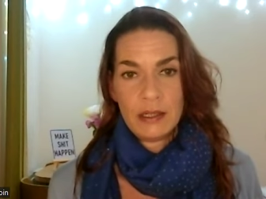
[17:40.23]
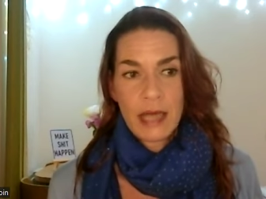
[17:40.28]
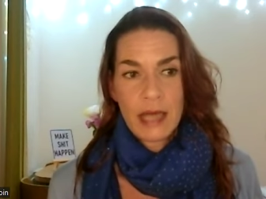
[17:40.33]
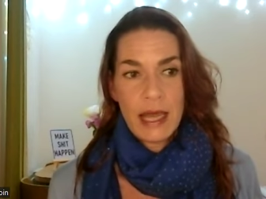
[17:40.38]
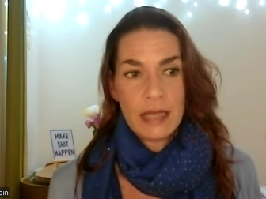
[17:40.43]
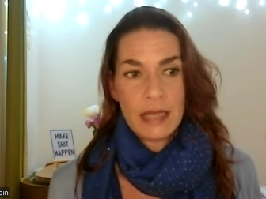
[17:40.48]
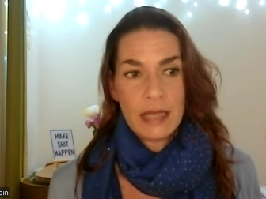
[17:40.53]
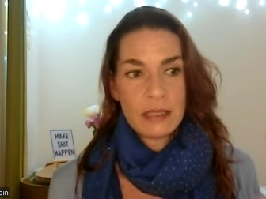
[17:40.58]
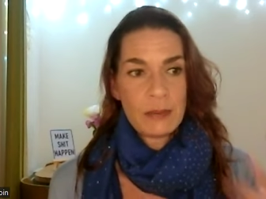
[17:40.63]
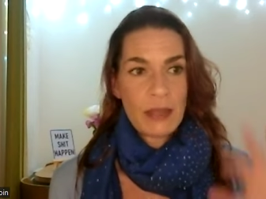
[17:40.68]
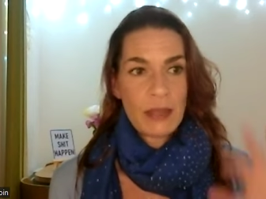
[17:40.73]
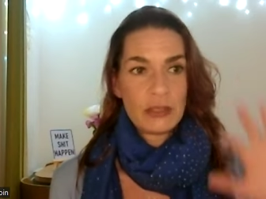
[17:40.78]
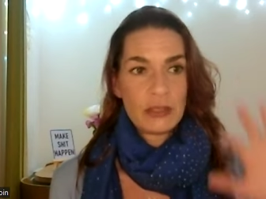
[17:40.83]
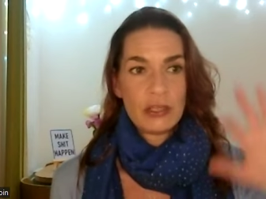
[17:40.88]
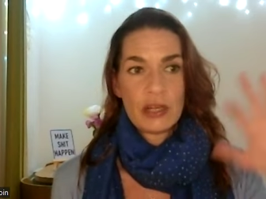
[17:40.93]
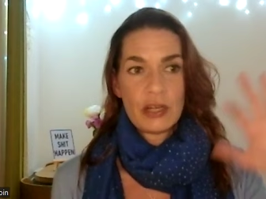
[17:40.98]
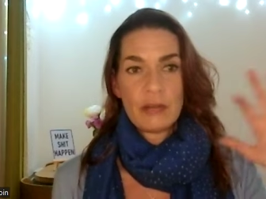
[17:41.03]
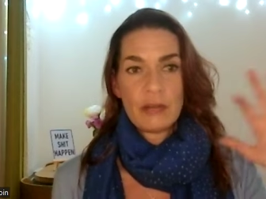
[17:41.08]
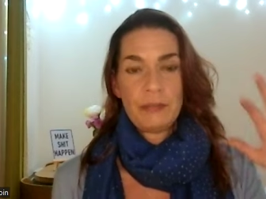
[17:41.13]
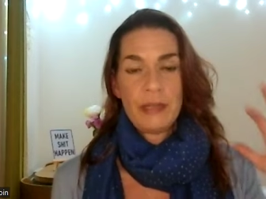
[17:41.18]
Okay,
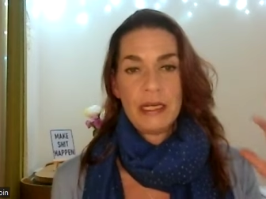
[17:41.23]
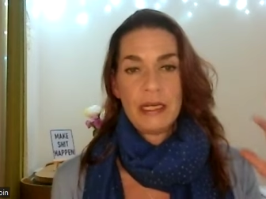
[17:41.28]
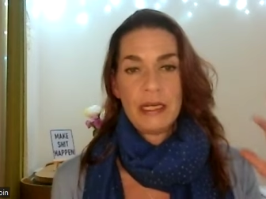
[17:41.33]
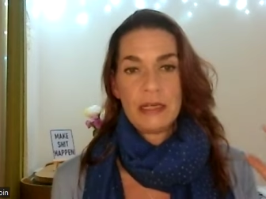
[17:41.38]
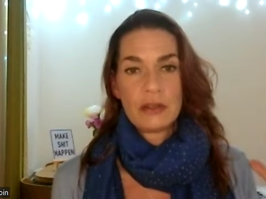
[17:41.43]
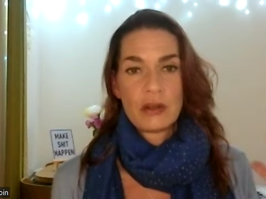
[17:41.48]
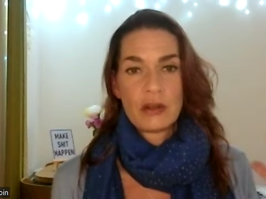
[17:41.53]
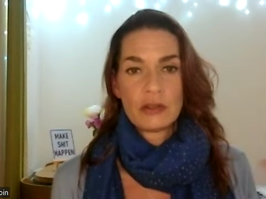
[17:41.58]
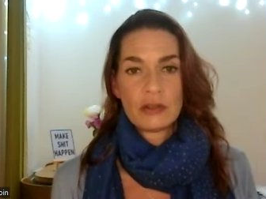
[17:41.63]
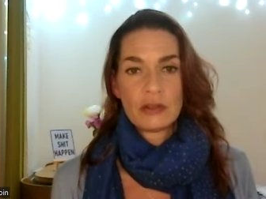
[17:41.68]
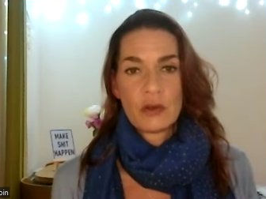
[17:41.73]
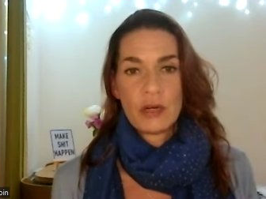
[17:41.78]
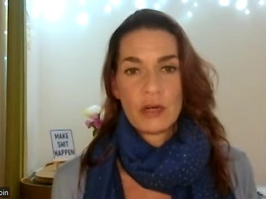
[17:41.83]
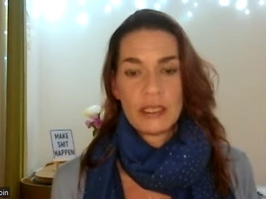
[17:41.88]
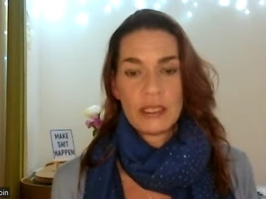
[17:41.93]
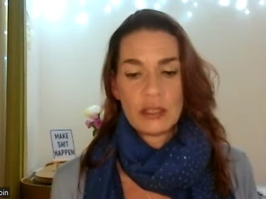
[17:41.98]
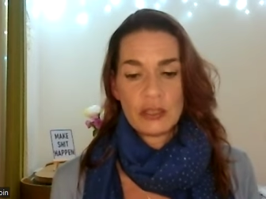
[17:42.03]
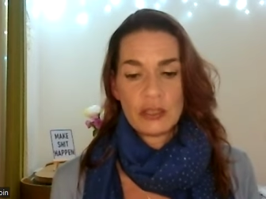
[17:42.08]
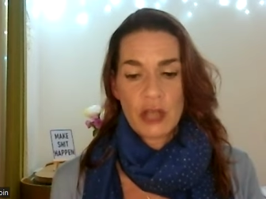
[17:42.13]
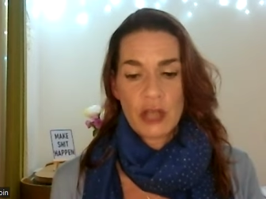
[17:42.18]
especially not being
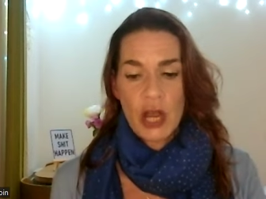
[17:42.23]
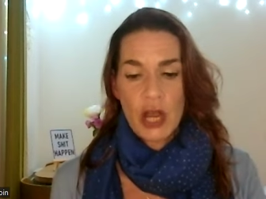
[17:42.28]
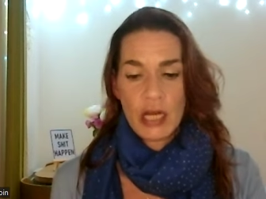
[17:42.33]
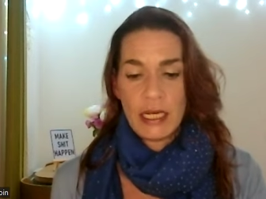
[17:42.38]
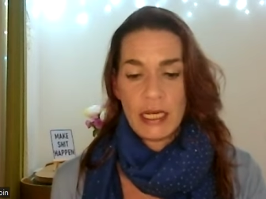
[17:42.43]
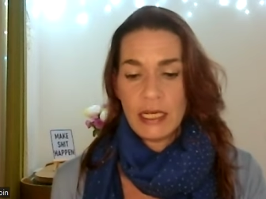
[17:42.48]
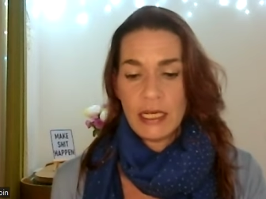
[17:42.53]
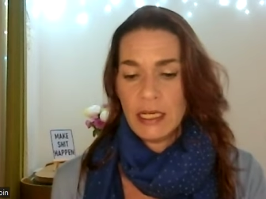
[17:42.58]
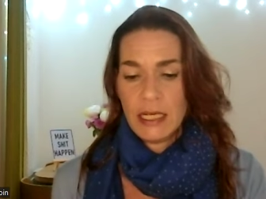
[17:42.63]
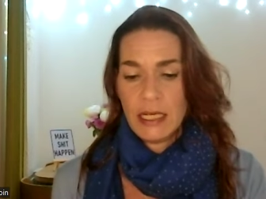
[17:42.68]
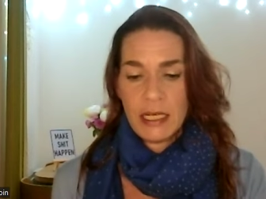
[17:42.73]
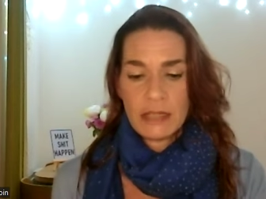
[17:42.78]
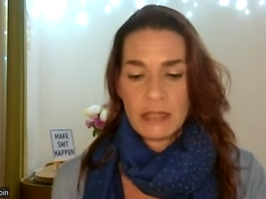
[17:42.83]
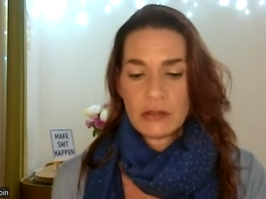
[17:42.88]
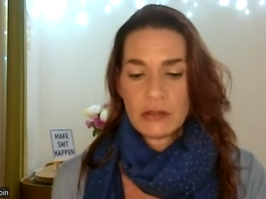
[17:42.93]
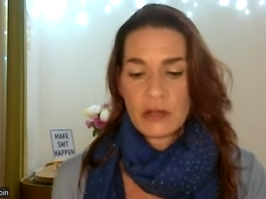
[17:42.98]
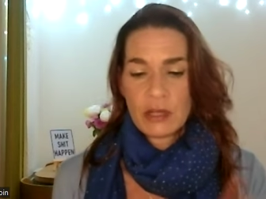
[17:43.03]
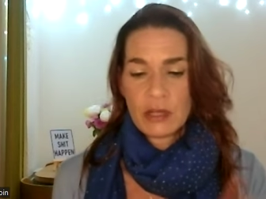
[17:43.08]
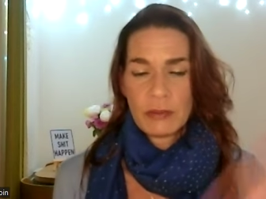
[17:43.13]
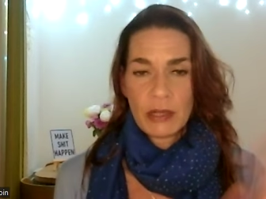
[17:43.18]
controlling your journey.
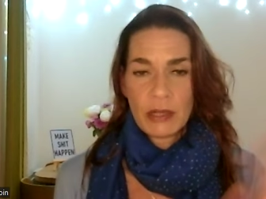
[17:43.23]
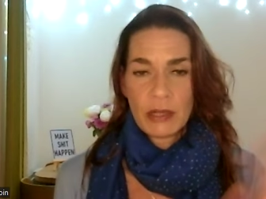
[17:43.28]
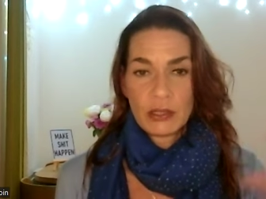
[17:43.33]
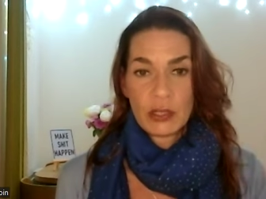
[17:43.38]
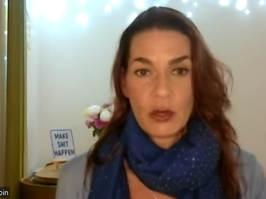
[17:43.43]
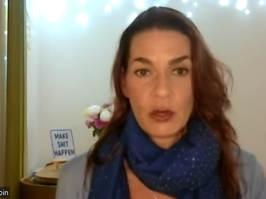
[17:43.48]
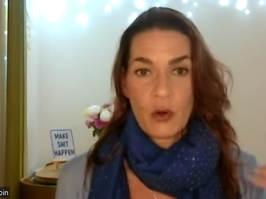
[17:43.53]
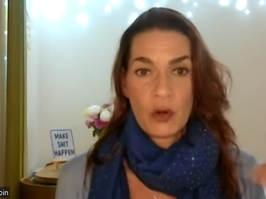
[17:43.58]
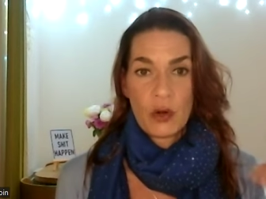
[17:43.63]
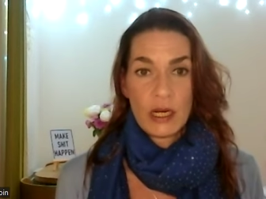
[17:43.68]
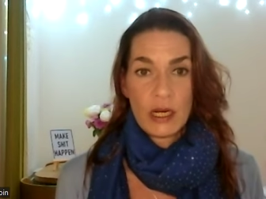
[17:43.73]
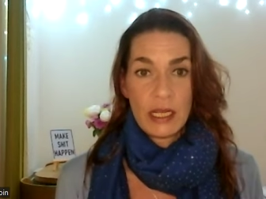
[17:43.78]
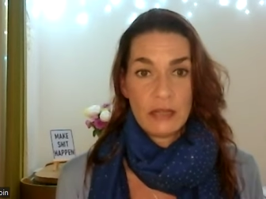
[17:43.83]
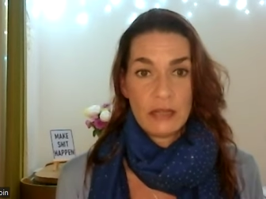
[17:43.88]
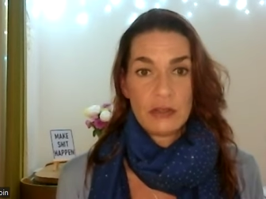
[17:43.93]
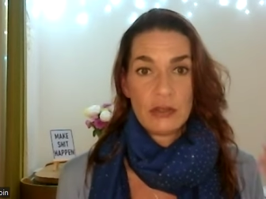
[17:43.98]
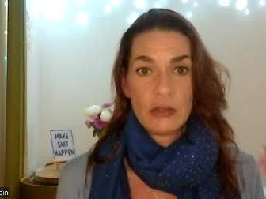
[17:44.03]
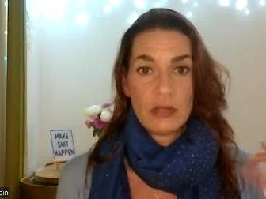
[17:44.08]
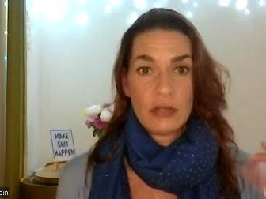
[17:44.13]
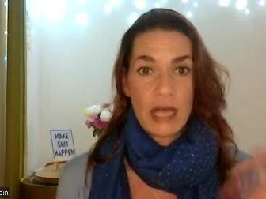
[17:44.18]
It's not about the goal.
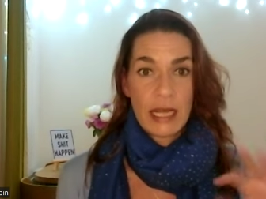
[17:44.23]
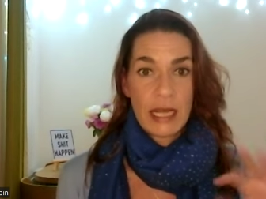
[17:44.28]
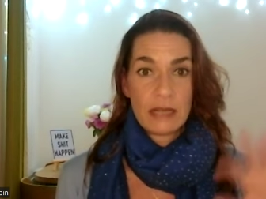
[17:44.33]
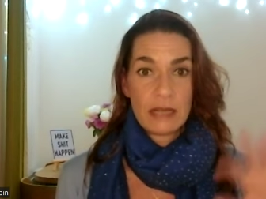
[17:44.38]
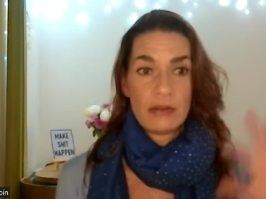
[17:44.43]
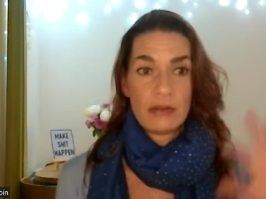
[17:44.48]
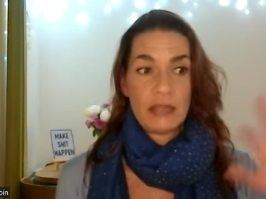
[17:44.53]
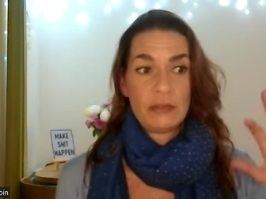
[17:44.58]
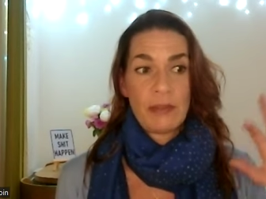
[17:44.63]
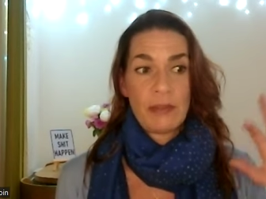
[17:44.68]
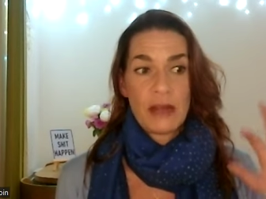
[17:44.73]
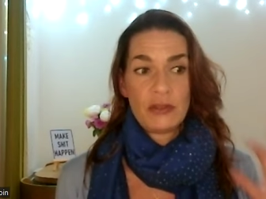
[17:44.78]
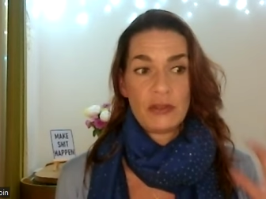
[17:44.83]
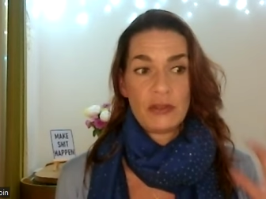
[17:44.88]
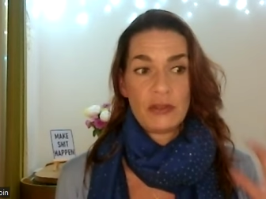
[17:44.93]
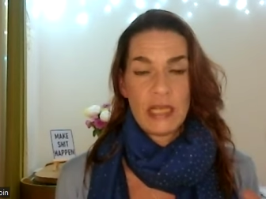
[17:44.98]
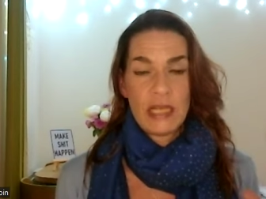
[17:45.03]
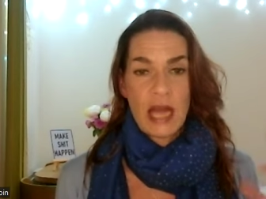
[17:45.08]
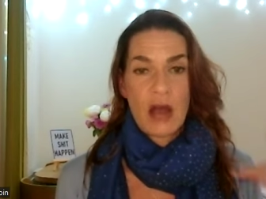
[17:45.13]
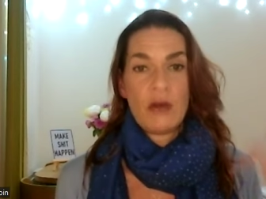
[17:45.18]
It's you like,
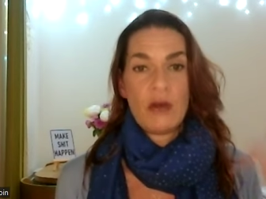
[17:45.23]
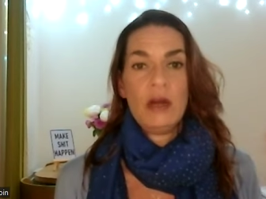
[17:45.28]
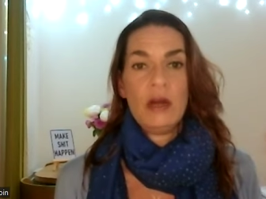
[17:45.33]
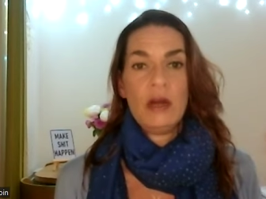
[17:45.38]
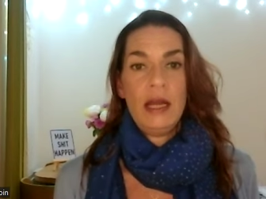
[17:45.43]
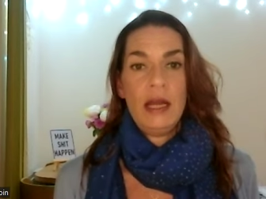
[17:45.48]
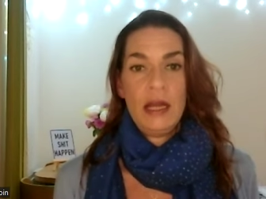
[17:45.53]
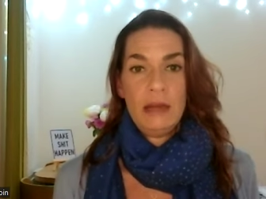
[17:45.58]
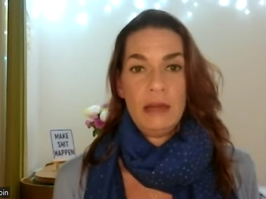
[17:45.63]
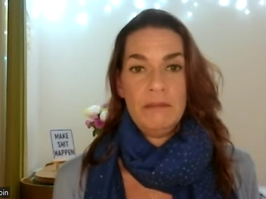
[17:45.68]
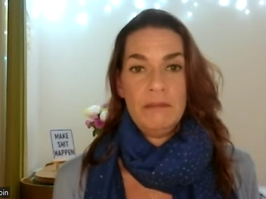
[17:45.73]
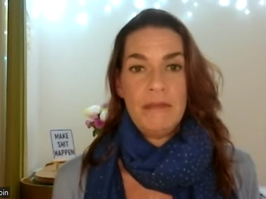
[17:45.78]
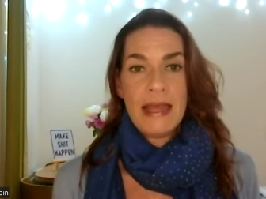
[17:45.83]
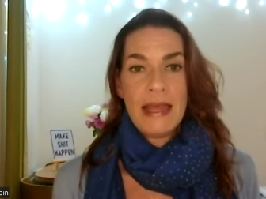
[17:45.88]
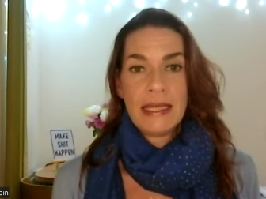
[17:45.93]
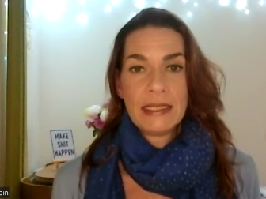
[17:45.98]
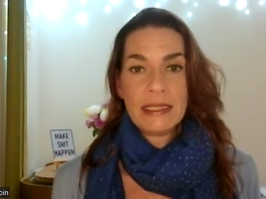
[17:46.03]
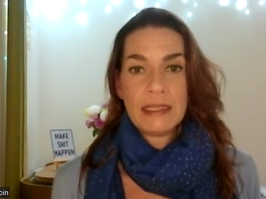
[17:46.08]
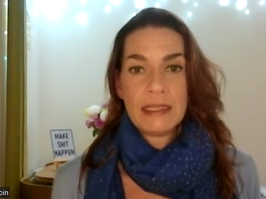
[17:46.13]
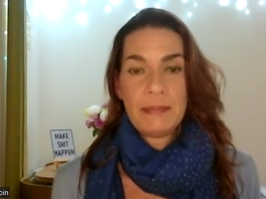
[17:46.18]
especially now,
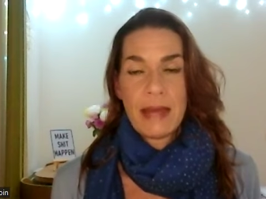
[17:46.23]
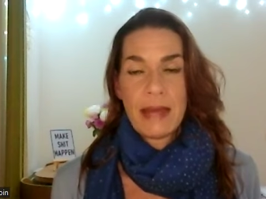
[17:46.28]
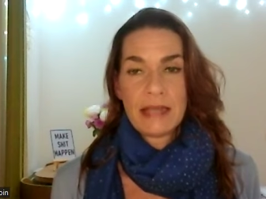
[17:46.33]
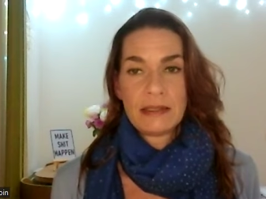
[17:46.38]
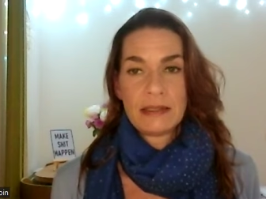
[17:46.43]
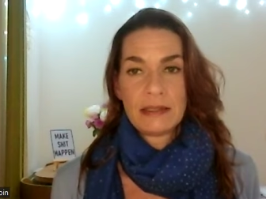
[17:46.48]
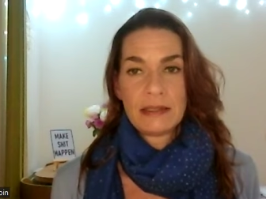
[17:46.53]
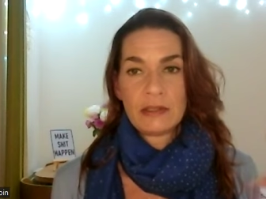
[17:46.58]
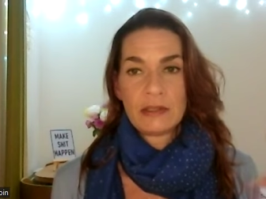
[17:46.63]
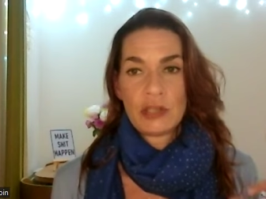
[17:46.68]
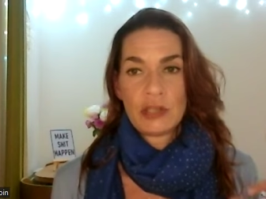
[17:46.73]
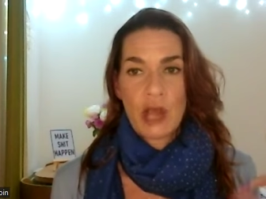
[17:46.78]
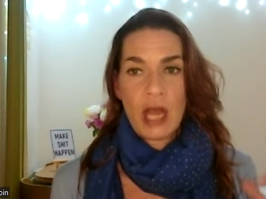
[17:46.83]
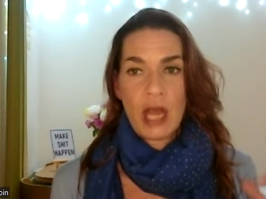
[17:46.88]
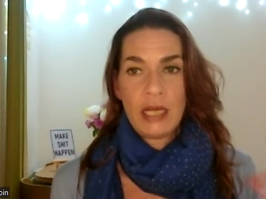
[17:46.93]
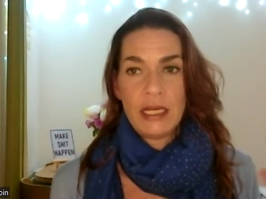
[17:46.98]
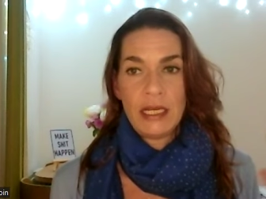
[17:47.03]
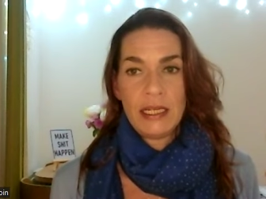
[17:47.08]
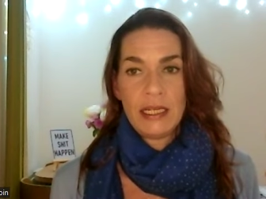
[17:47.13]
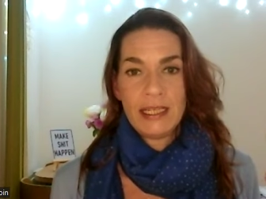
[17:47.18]
make it the best
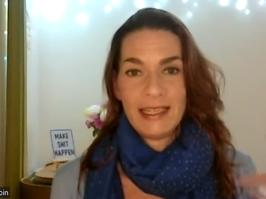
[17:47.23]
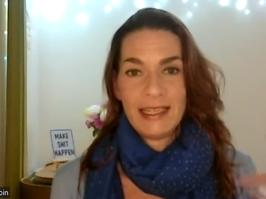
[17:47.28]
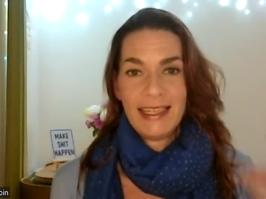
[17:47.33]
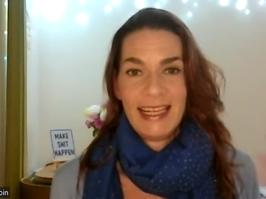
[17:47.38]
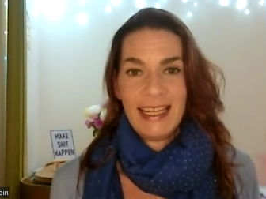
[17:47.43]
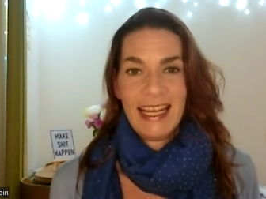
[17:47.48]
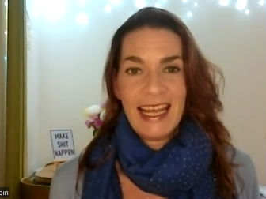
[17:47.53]
journey